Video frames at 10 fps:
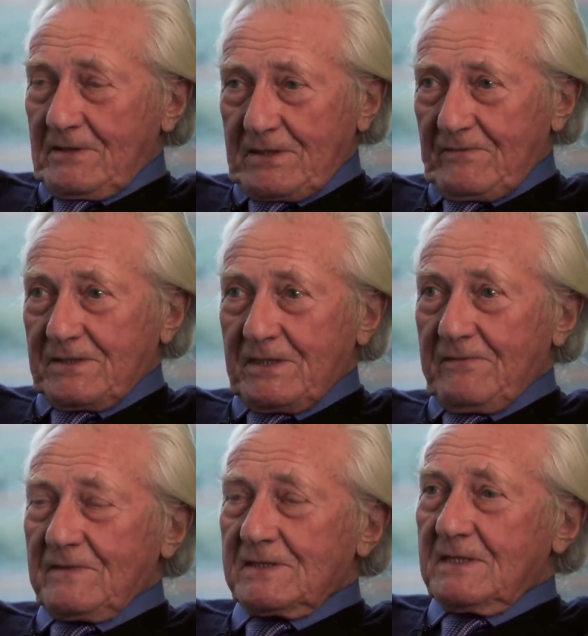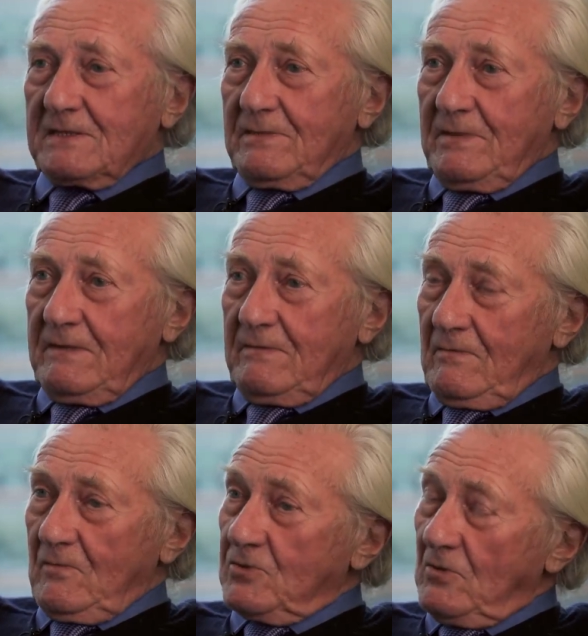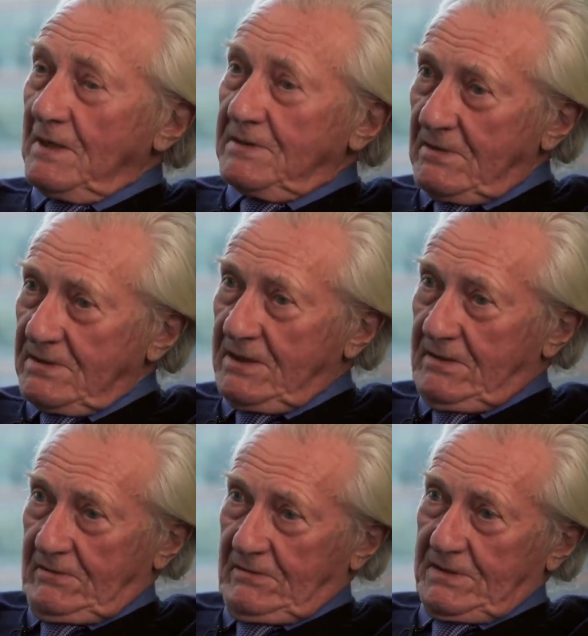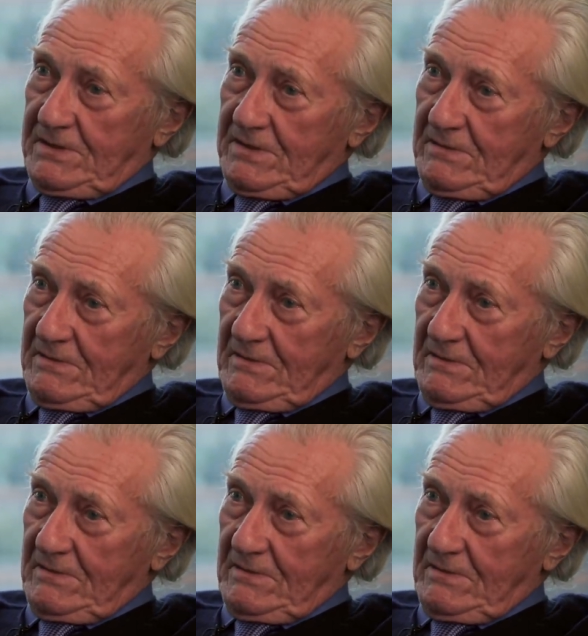Civil servants said to me, "Would you like to continue this?"